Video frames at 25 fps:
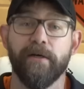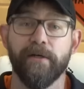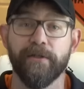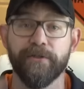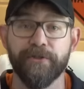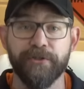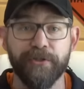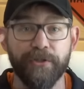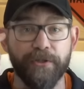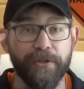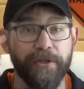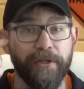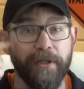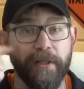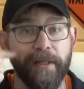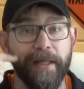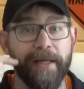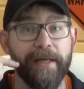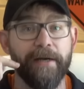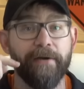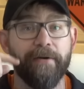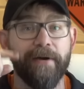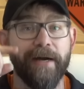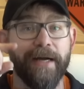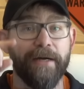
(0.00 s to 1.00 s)
to
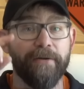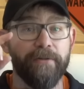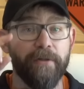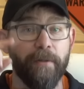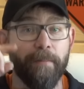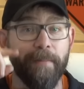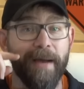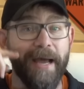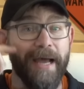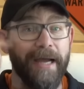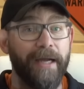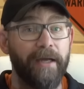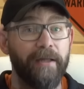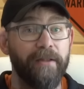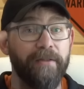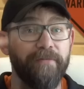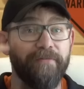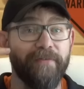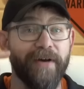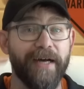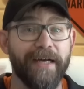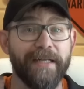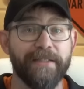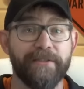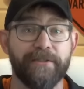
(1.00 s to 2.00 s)
circulate around the back of the
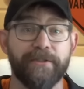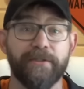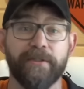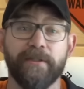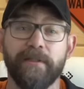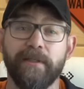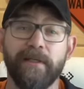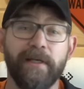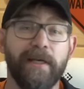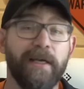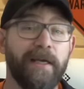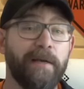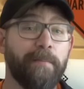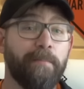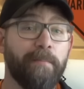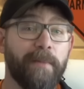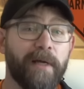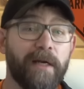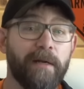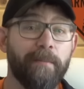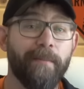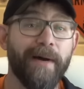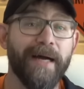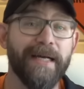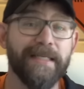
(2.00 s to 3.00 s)
visor,
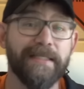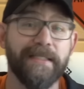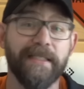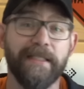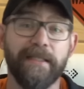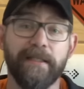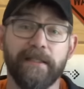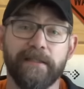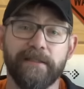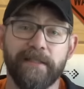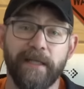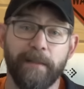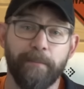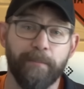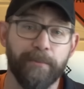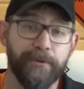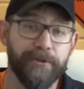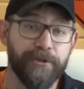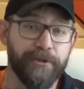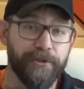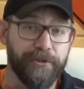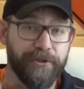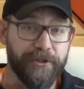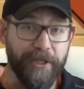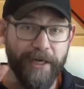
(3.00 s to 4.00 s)
minimizing the
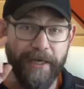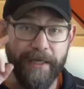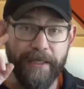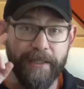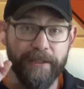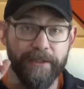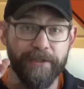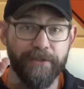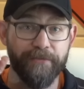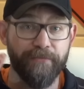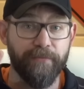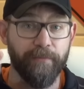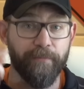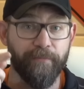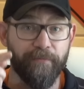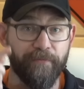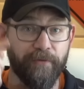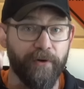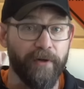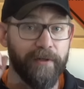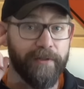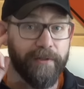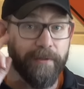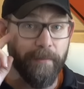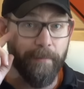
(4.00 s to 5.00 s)
temperature change from
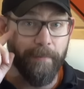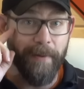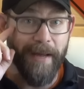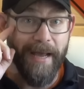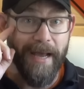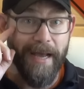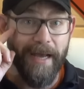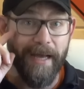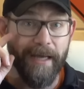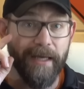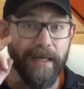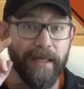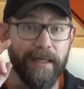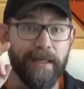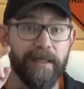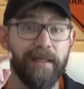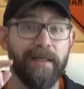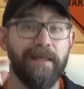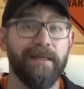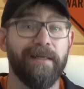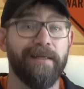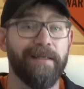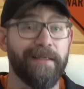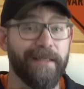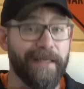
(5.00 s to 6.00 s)
front to back.
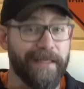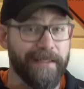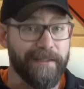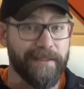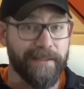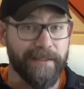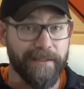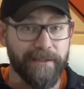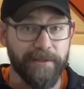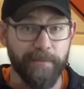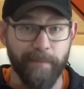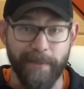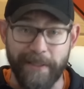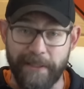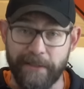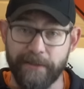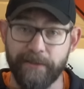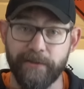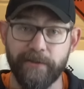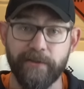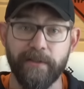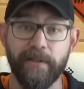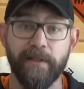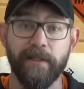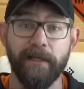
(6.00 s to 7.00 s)
Yes, this
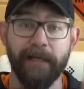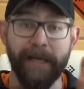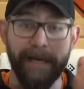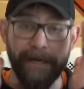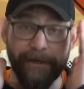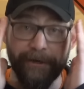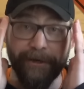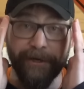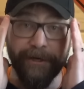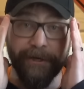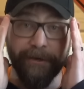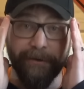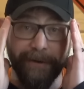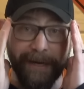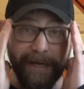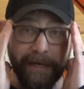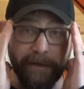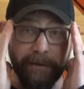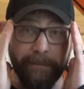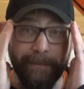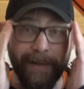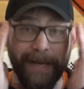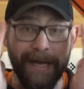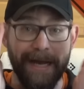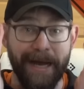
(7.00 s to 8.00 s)
means the area
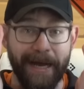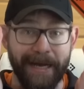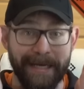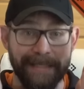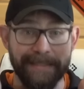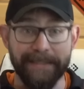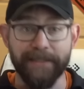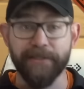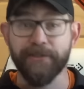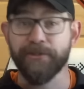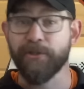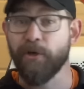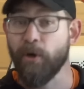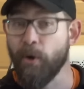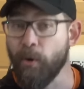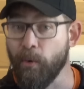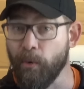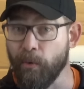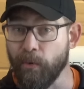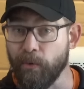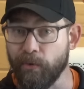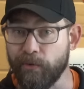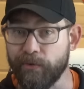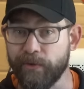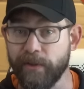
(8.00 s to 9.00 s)
around my eyes is
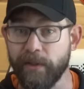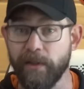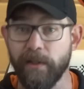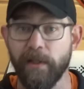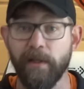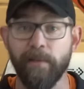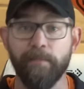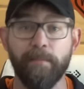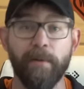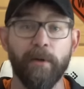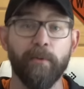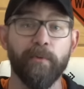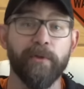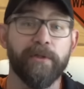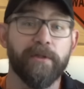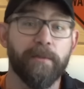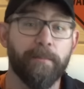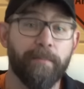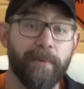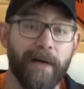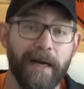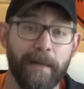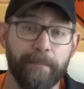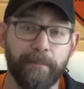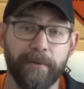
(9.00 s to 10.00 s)
cold, but with the
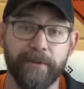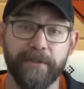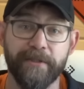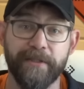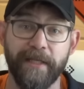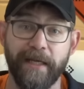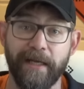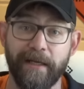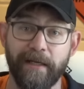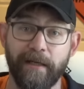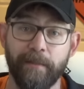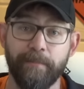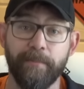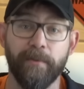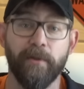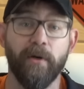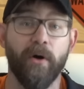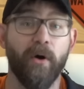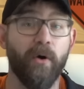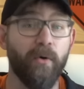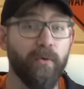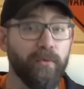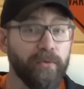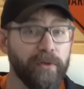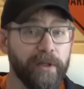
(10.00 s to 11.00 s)
proper setup,
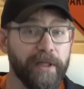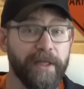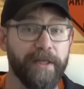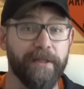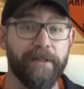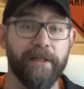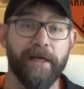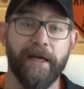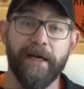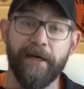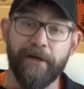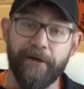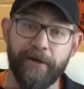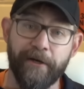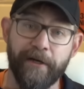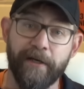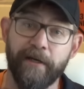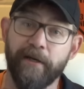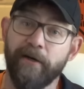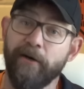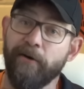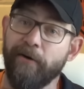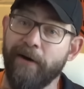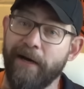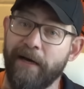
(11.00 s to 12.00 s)
only the
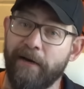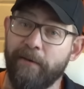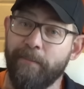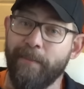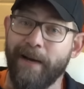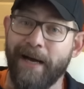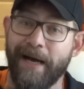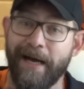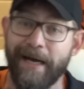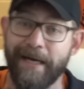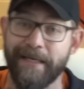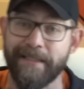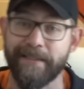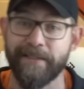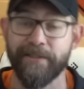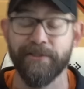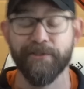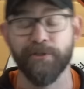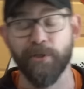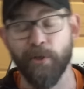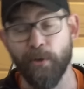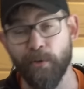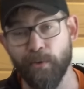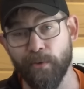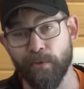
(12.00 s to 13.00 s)
area around my eyes is
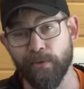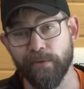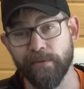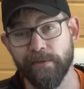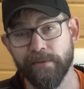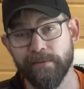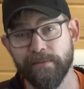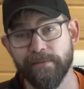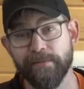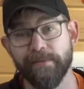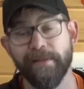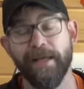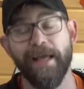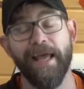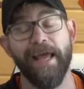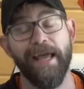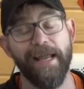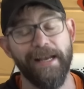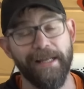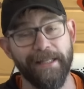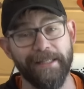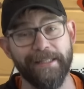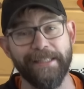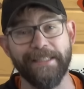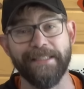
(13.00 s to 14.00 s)
cold,
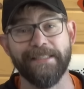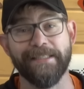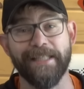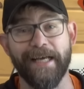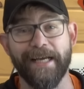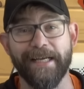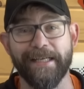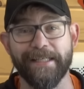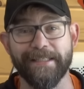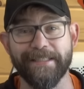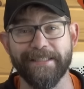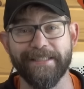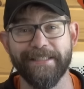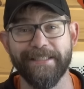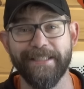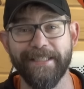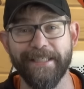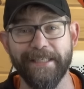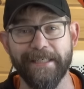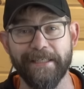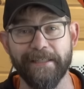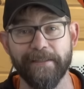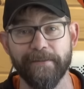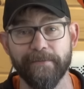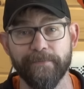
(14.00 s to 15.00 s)
and at least I can
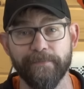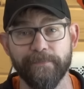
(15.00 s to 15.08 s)
see.